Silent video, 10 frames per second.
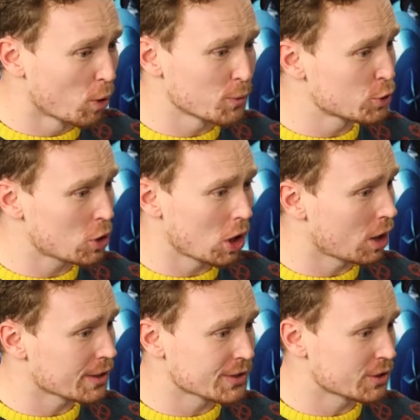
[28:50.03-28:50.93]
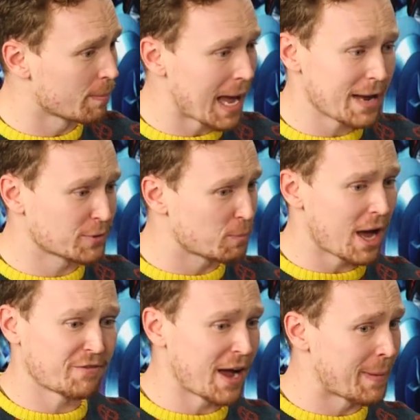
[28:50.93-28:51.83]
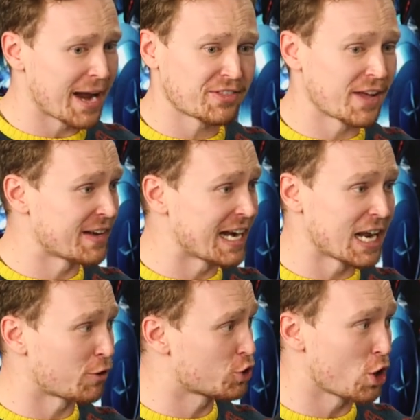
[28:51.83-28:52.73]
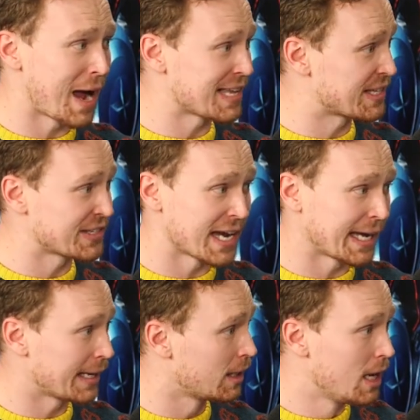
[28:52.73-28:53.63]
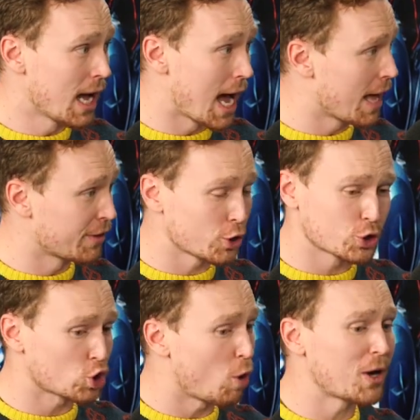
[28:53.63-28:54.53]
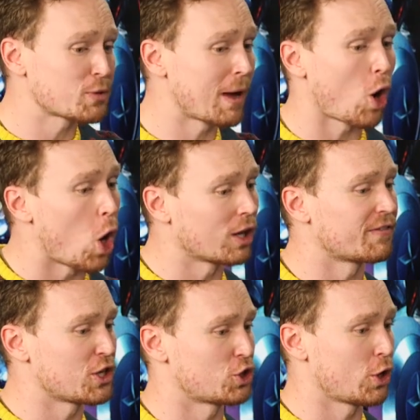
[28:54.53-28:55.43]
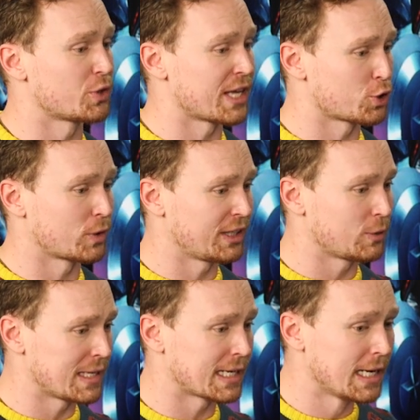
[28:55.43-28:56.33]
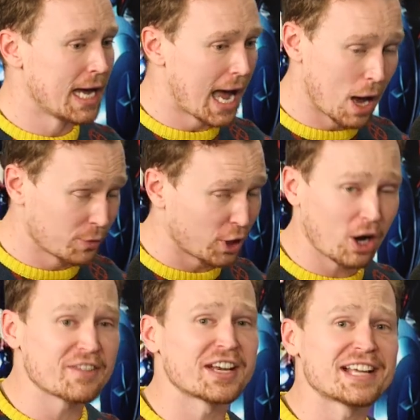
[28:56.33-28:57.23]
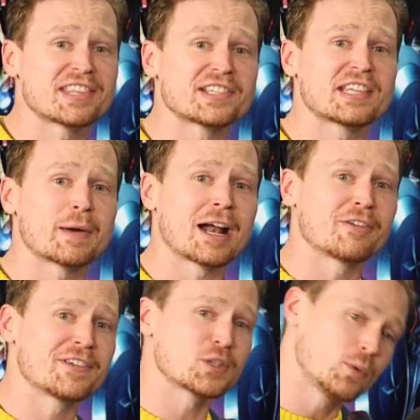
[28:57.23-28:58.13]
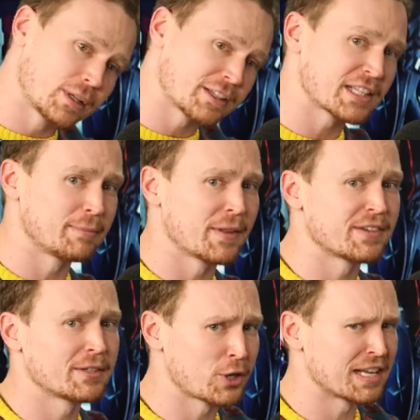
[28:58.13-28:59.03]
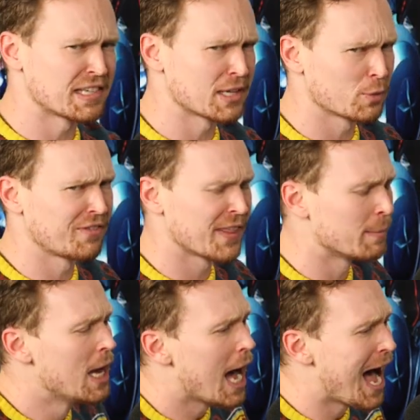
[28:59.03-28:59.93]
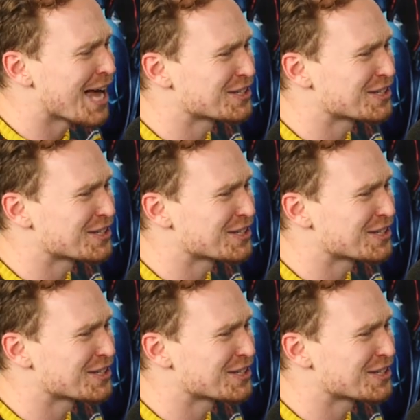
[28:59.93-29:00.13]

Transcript: more musical artists to my Spotify pantheon than any other show has this decade. Uh, mm Uh, there's so much about all of these shows that is really unique. Uh, there are even nice things to say about Iron Fist. We'll get to them on the giant size. We'll find them. Uh,